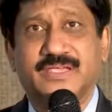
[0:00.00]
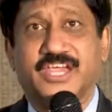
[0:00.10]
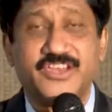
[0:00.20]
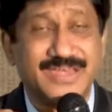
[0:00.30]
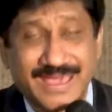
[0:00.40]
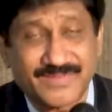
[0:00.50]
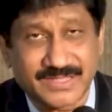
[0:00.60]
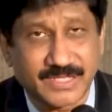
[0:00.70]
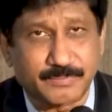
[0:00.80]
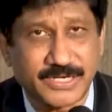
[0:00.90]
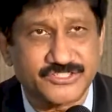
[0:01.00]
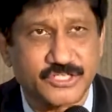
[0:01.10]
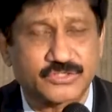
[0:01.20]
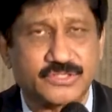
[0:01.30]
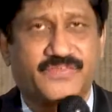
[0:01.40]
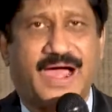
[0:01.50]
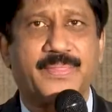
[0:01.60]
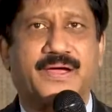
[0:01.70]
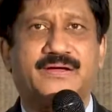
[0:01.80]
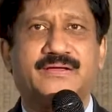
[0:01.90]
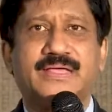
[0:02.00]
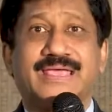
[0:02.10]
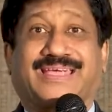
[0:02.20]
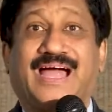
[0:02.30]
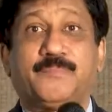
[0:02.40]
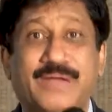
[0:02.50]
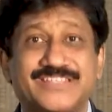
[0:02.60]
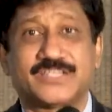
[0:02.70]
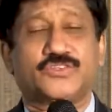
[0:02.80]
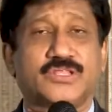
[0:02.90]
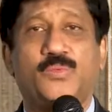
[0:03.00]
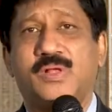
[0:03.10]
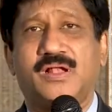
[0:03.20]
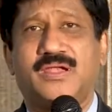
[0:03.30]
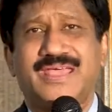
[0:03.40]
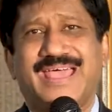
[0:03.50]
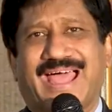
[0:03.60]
He did everything pleasing to the Father and pleasing to the world,